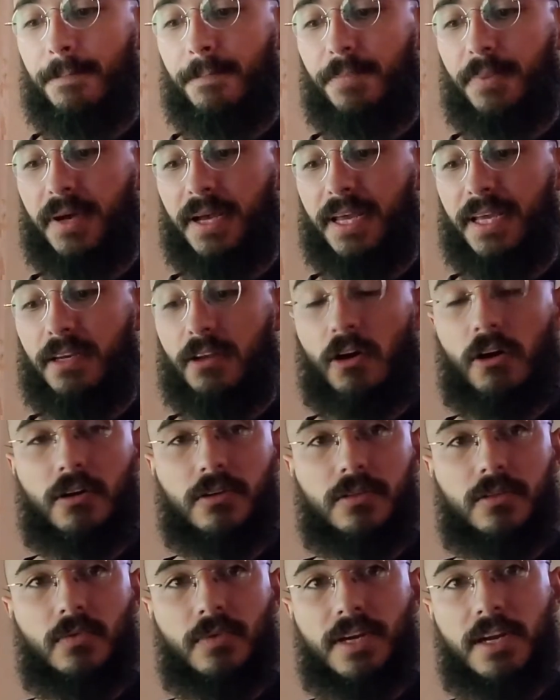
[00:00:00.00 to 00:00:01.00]
but
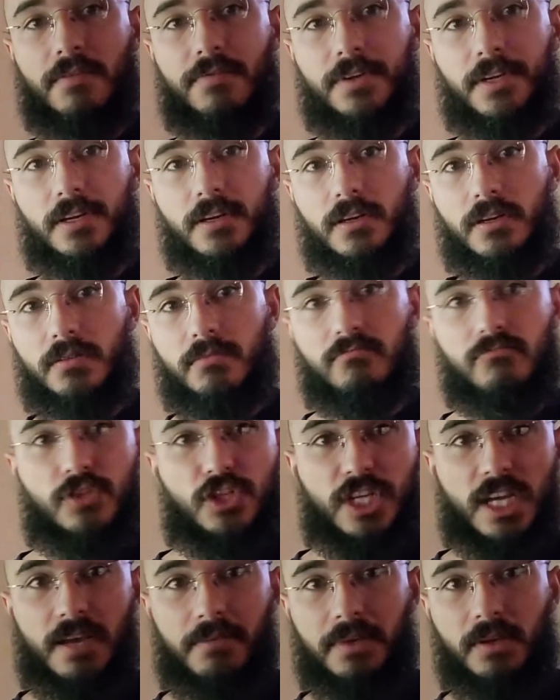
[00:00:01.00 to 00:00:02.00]
also whenever you're
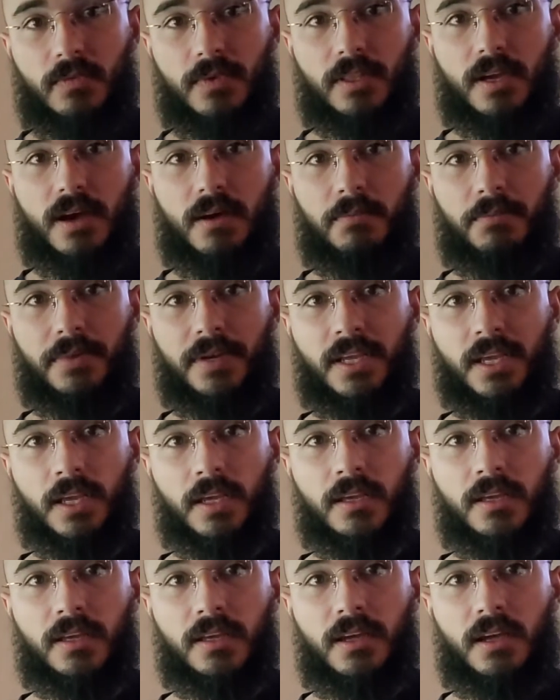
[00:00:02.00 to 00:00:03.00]
jamming with company.
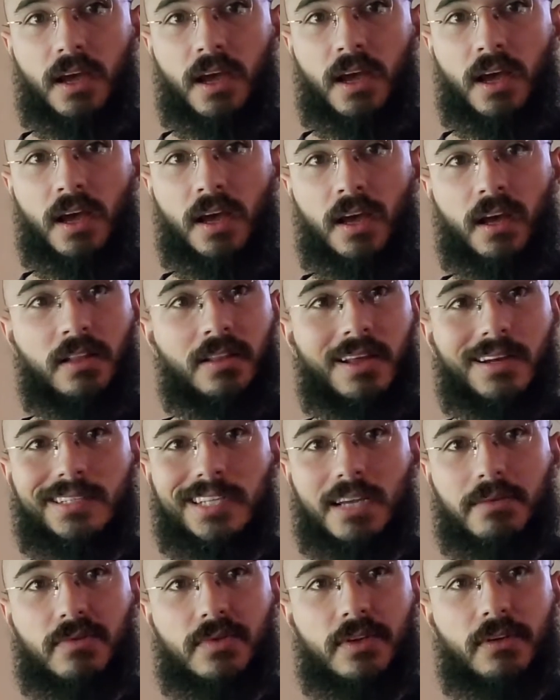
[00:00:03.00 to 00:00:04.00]
A lot of
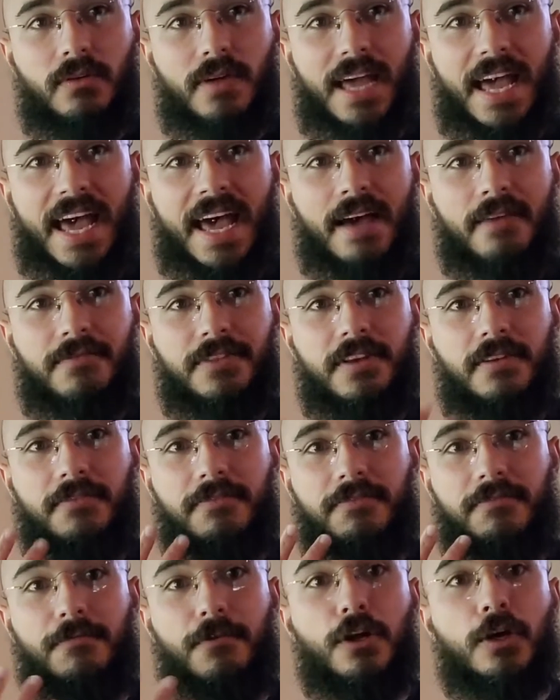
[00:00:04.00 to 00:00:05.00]
times we don't have the
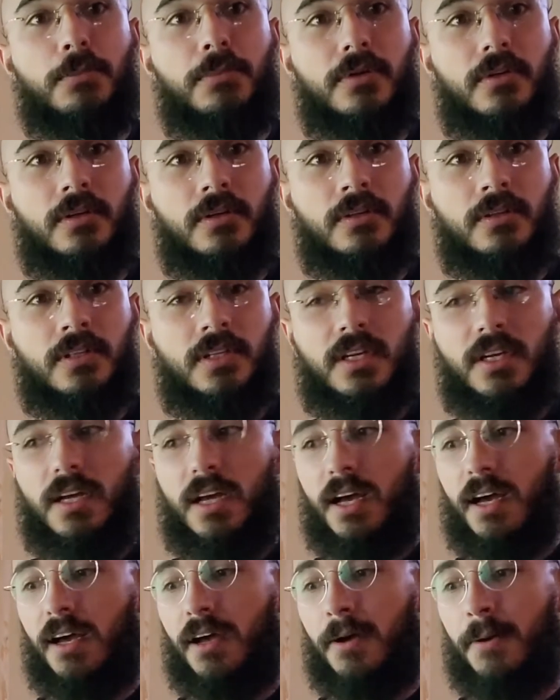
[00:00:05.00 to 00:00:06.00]
verbal
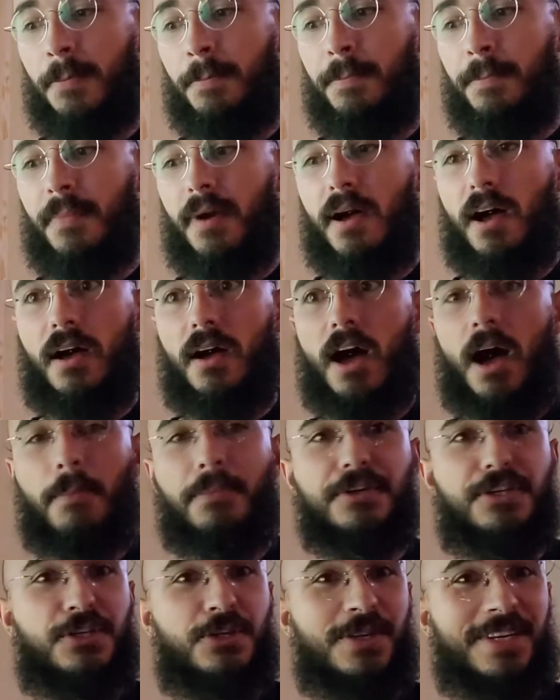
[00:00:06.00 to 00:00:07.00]

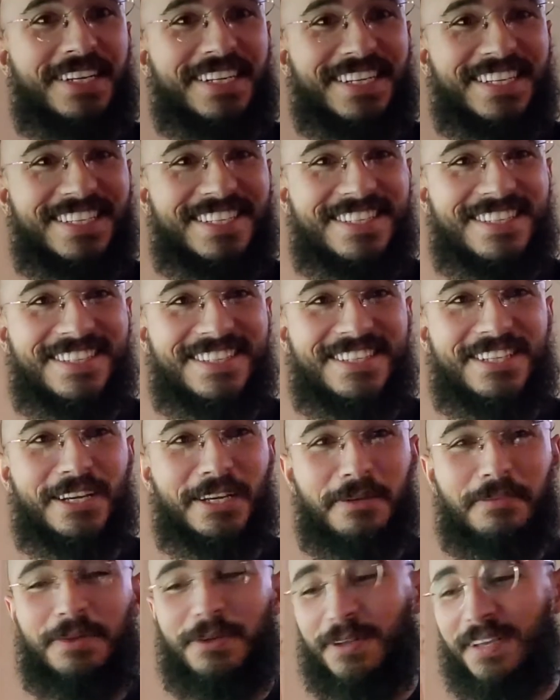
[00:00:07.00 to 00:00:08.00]
opportunities to
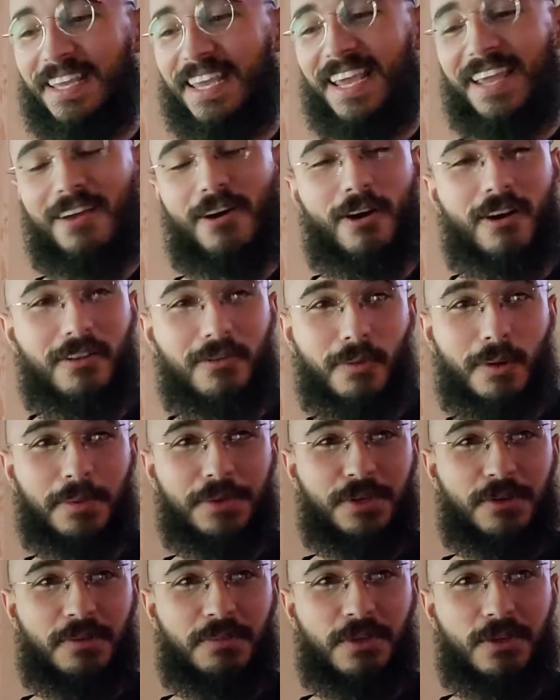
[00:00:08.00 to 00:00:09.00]
communicate all of what we're
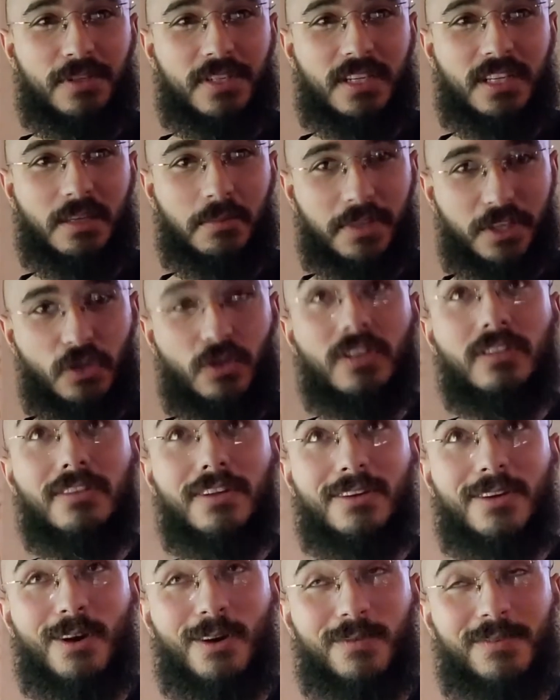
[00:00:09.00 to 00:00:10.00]
doing musically, but you can
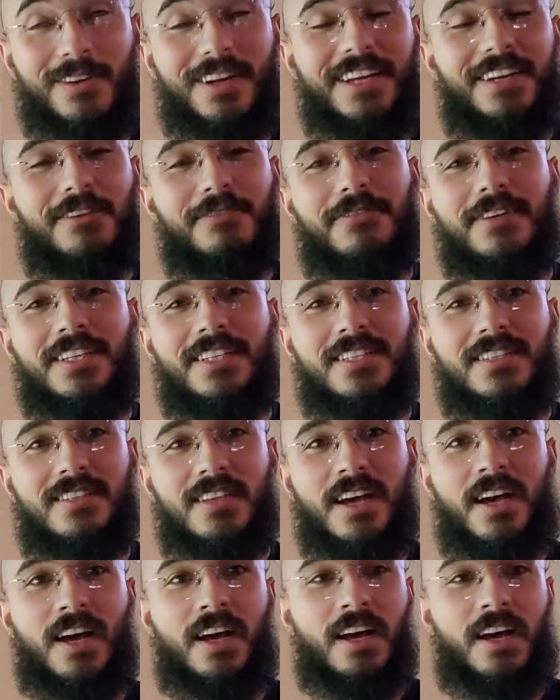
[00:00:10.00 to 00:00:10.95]
look over at your friend's